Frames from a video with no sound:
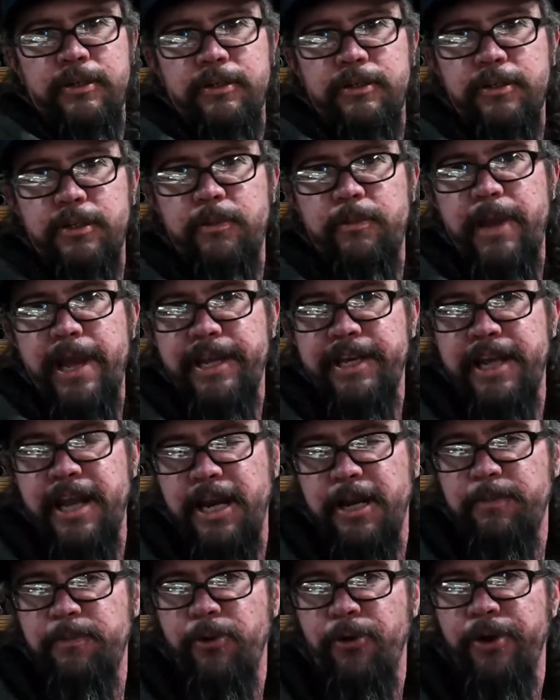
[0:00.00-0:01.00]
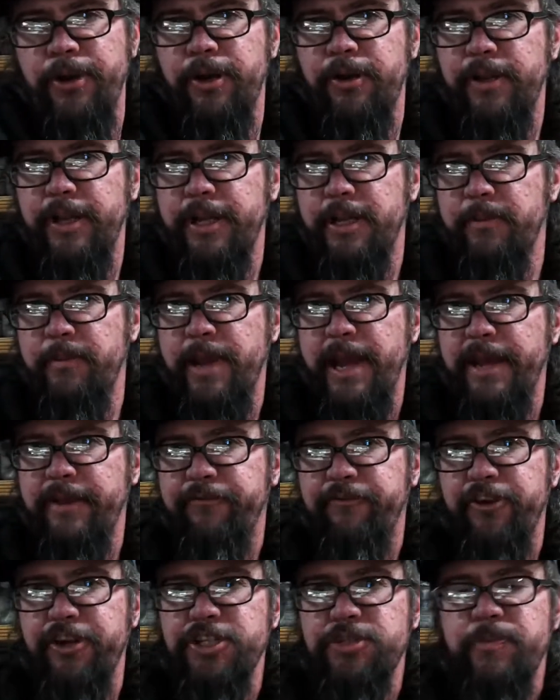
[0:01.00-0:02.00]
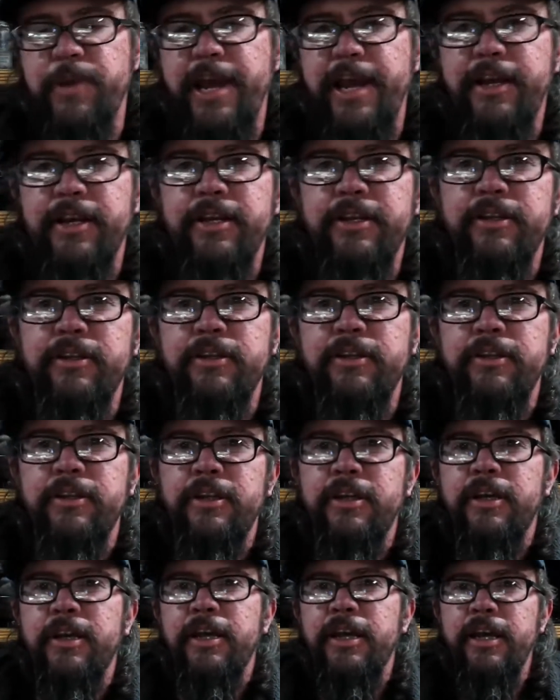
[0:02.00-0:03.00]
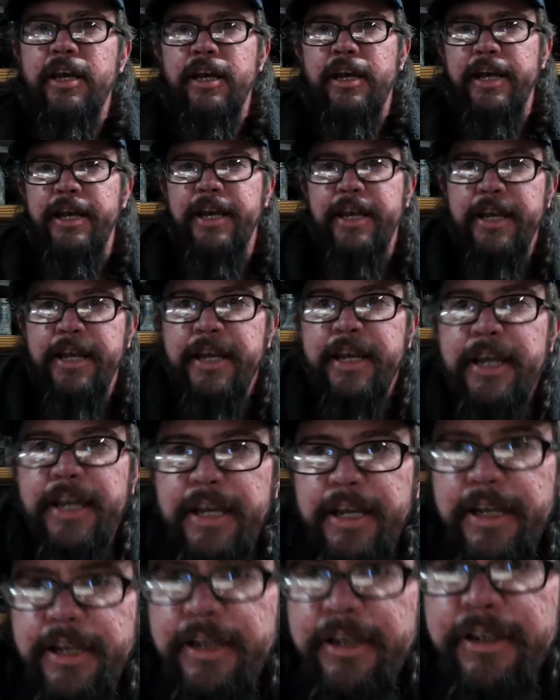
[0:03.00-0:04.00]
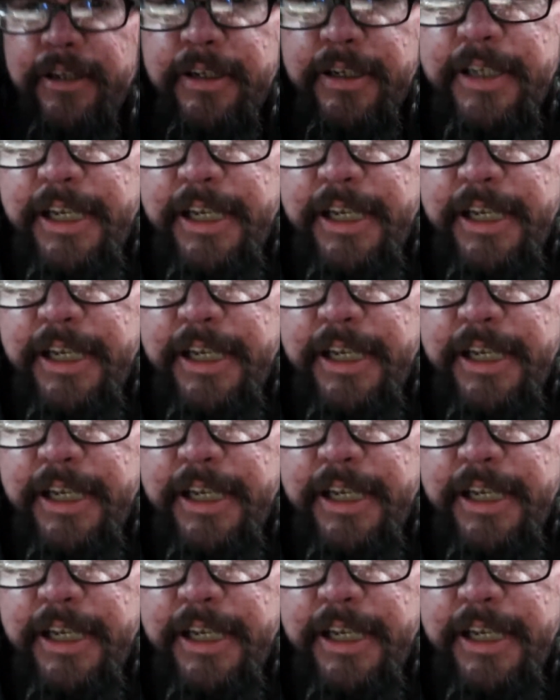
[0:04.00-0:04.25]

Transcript: a magnetic pointer like a mag fridge magnet. And